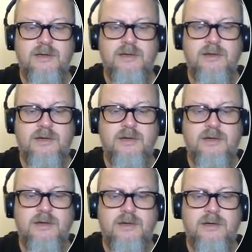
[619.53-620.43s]

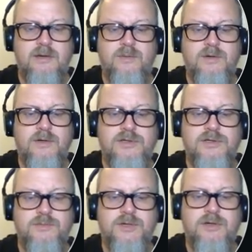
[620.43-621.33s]
language
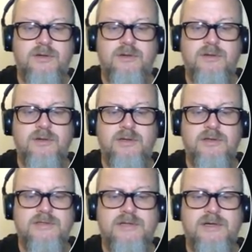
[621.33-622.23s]
model
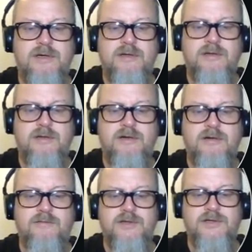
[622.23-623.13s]
instead
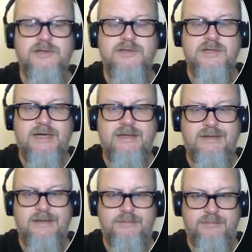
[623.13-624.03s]
of just
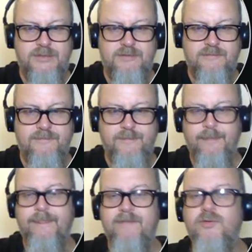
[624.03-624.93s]
LLM.
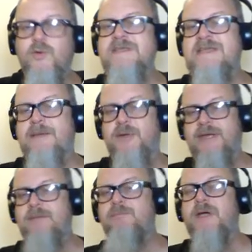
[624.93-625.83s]
For example,
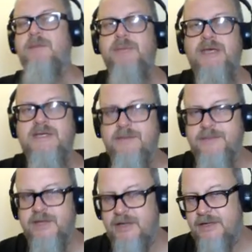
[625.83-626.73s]
that might be
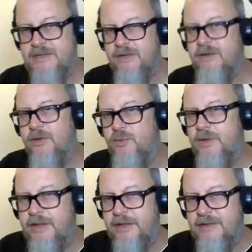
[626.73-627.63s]
something that I can say, okay, cool,
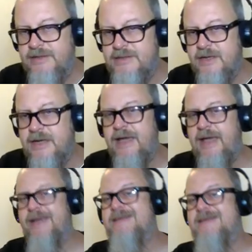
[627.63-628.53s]
I like this,
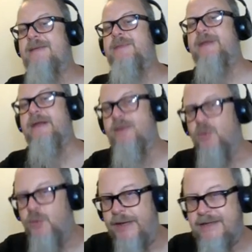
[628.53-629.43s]
except that I
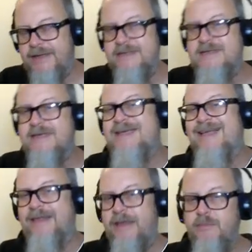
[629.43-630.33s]
don't like that it says
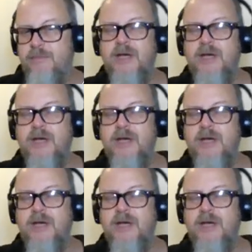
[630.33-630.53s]
LLM,